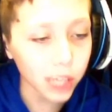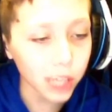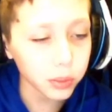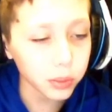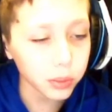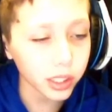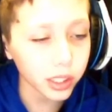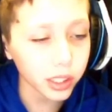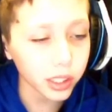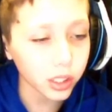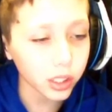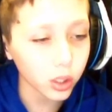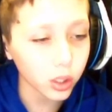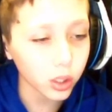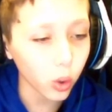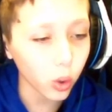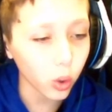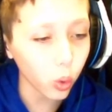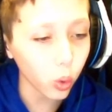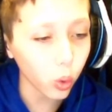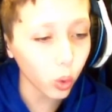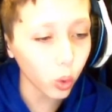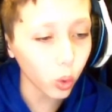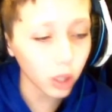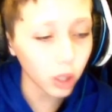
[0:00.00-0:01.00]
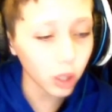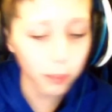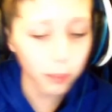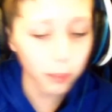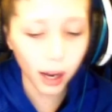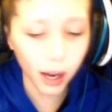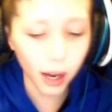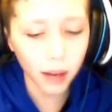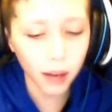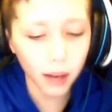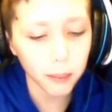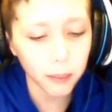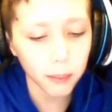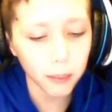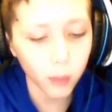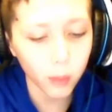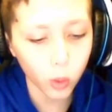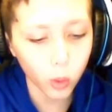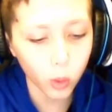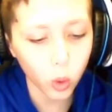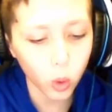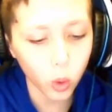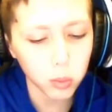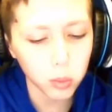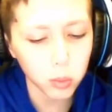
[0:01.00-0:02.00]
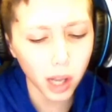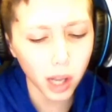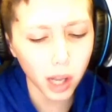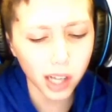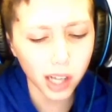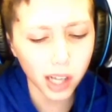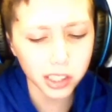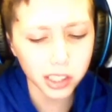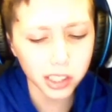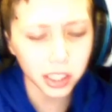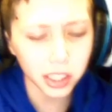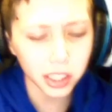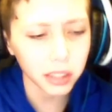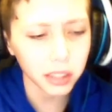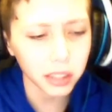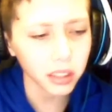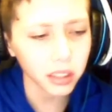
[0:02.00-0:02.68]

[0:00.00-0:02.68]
one is core, bo core blocks again.